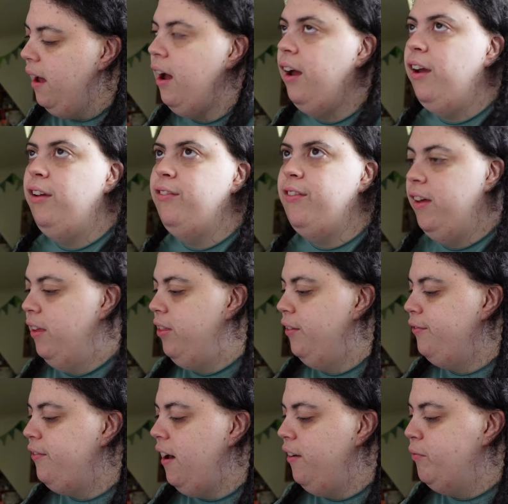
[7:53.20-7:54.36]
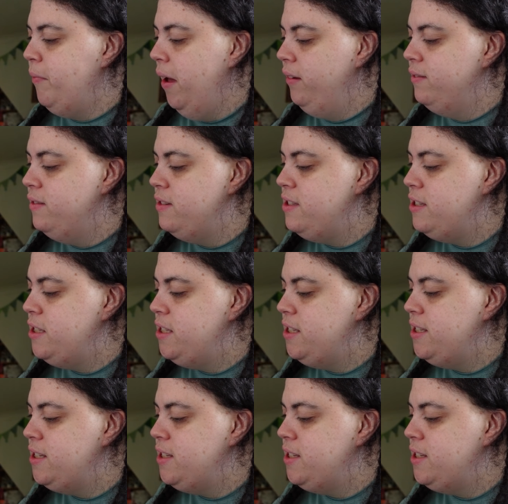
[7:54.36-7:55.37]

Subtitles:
over the 5 months.